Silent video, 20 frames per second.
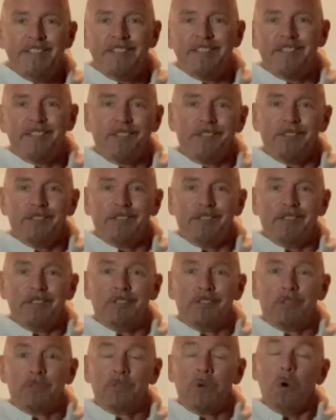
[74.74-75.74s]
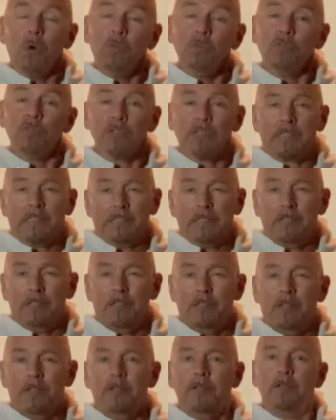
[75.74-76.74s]
This is hopefully
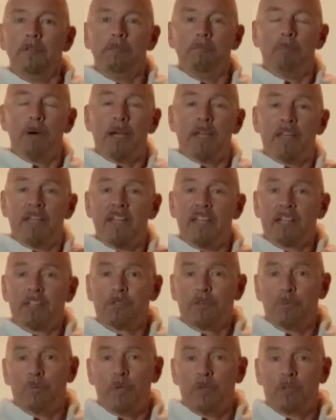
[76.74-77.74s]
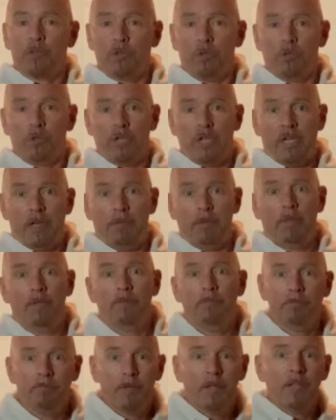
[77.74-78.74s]
my next resto job.
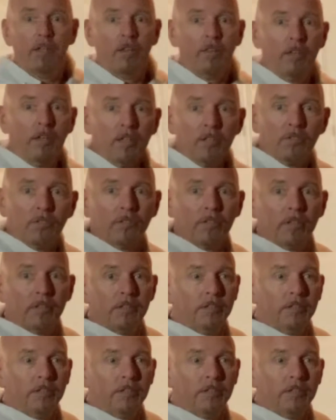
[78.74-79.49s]
This